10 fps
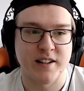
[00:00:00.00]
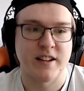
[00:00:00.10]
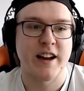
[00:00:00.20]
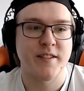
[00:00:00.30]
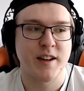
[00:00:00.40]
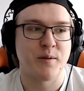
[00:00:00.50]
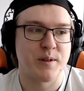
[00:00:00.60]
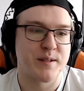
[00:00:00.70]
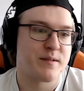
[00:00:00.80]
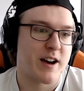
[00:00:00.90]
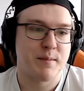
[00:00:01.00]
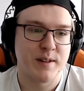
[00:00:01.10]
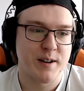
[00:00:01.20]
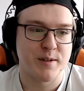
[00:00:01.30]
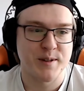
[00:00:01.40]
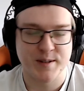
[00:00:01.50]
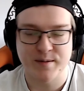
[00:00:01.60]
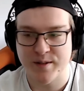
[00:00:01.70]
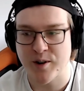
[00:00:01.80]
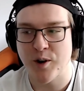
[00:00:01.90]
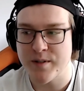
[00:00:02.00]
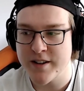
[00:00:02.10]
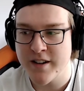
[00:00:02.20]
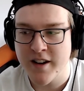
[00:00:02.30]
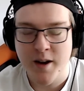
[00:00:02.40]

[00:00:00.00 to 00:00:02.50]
a LAN that would have happened if it wasn't for COVID.